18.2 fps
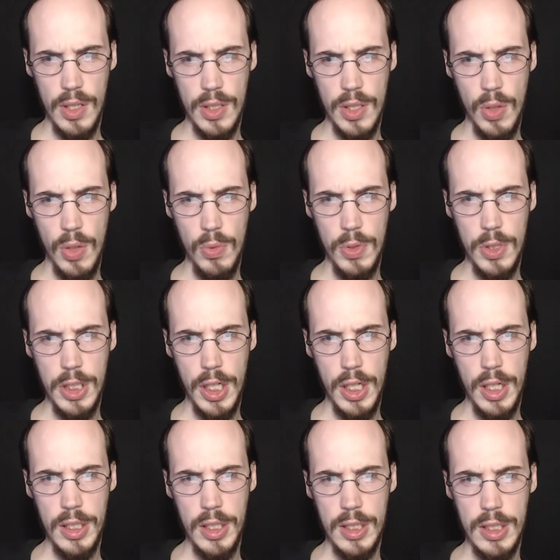So
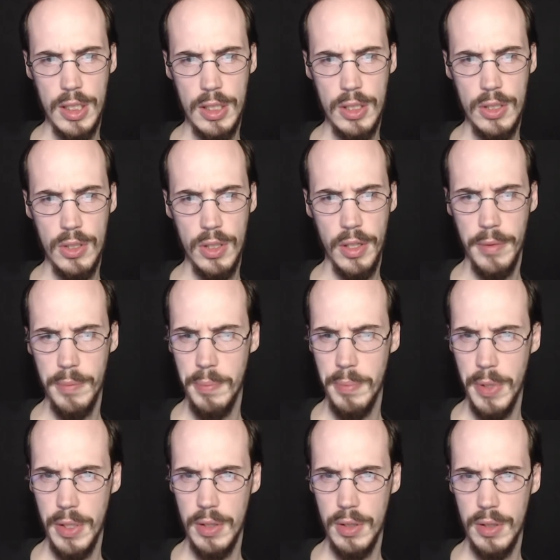Jin and his sister
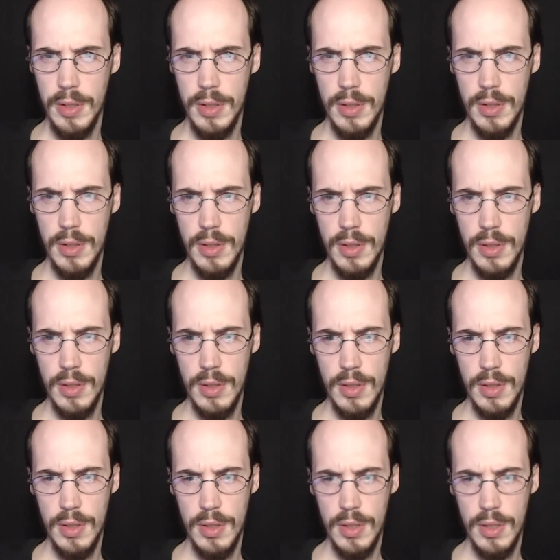have been
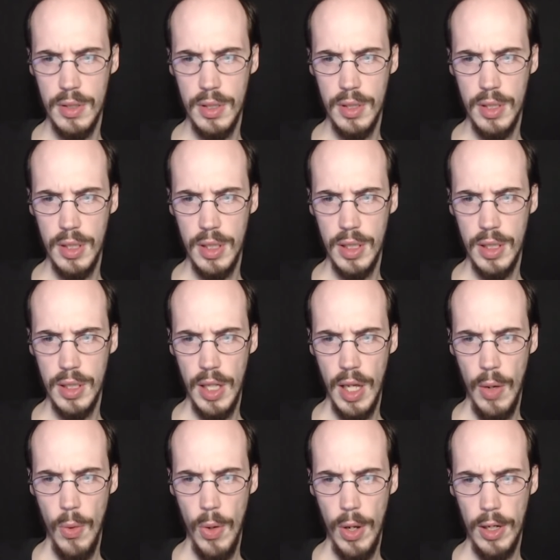to the
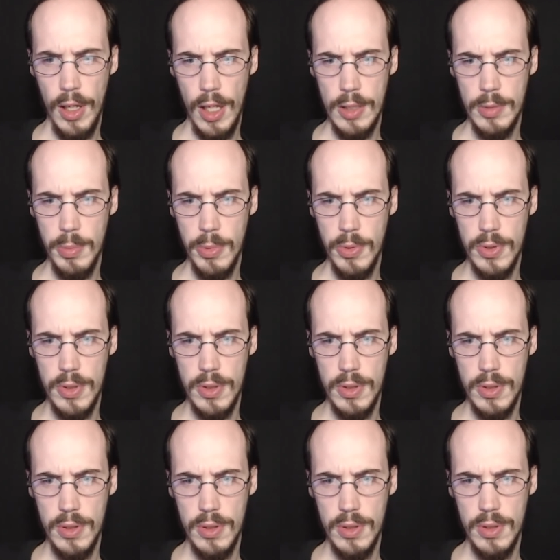Hawaii Cosmos.